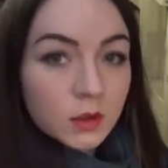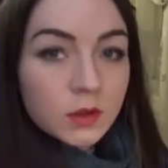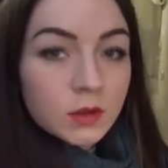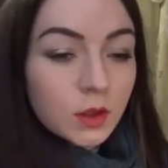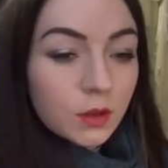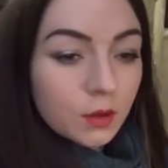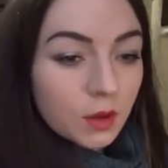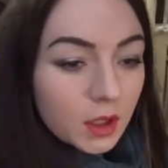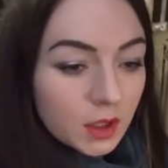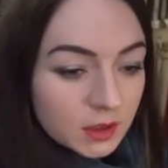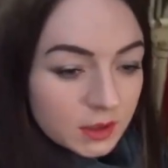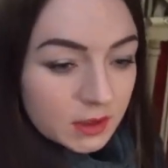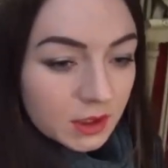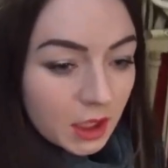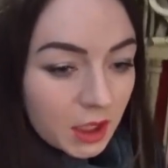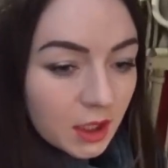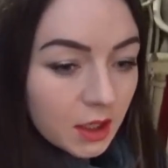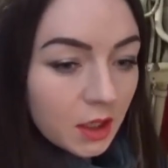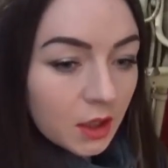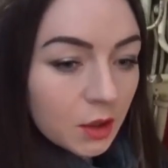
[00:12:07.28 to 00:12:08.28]
So
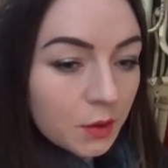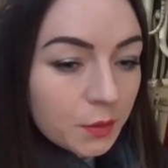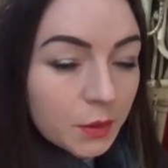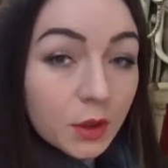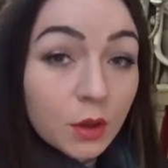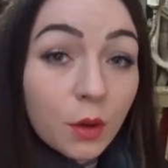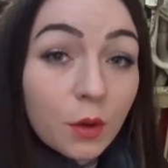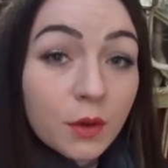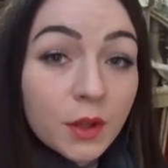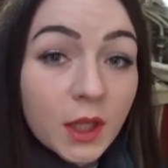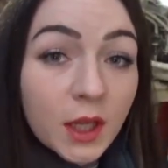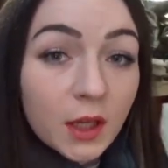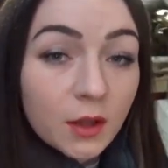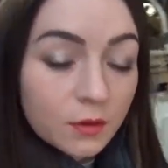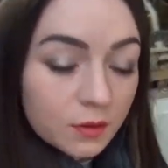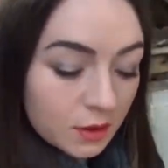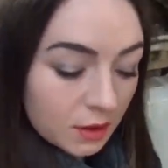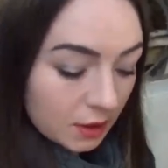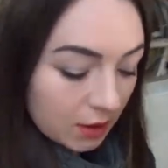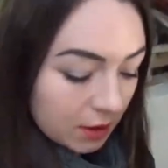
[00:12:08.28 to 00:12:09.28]
guys, we're going
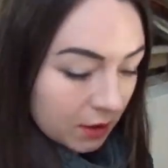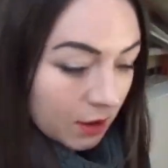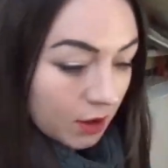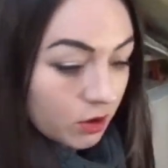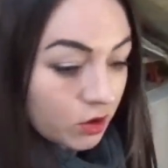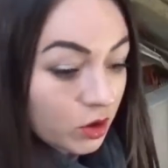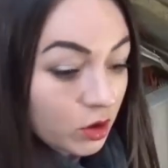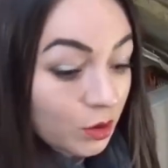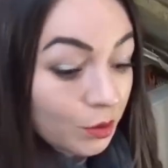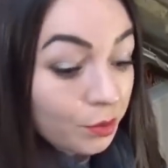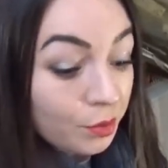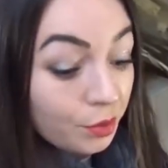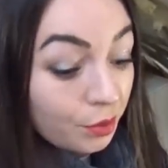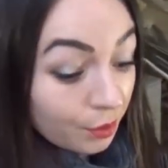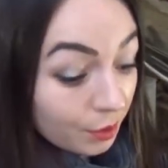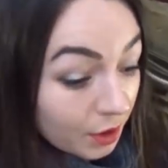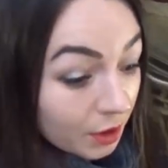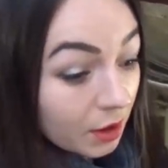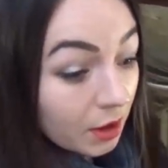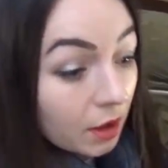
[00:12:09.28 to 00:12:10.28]
out. Actually
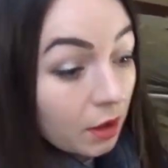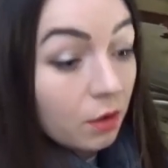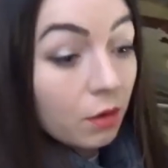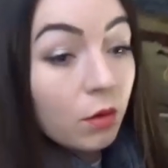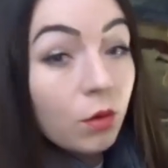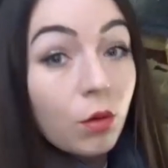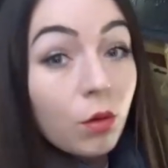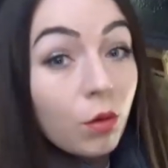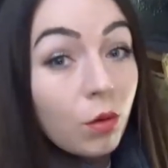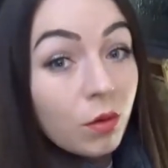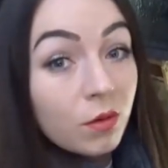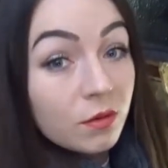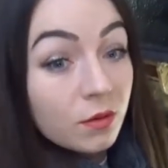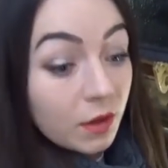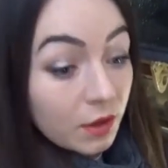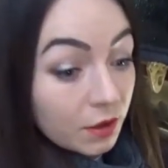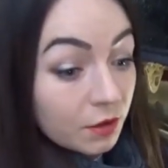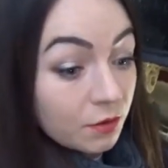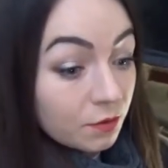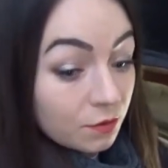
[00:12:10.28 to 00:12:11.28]
pretty cool.
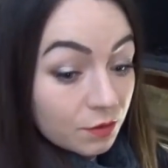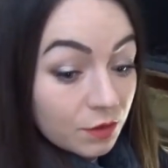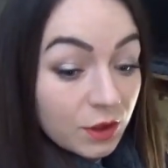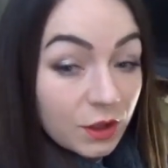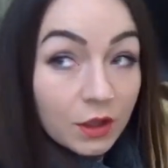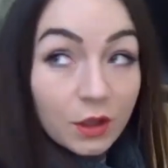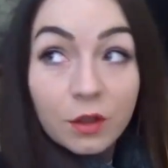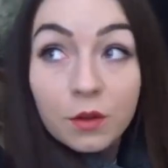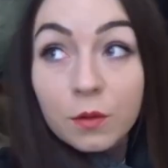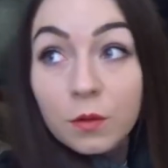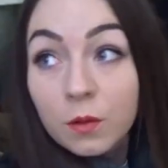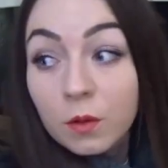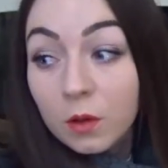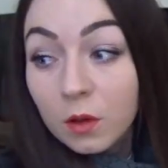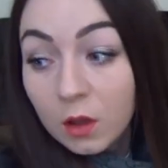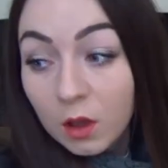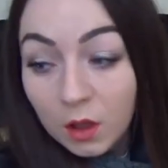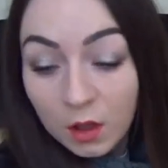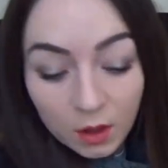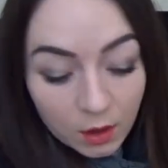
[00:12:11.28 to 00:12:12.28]
Like really
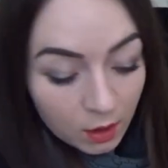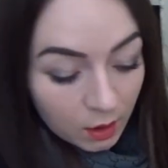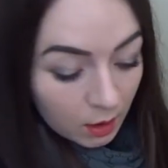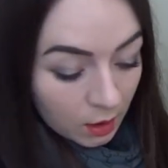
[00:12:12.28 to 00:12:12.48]
cool.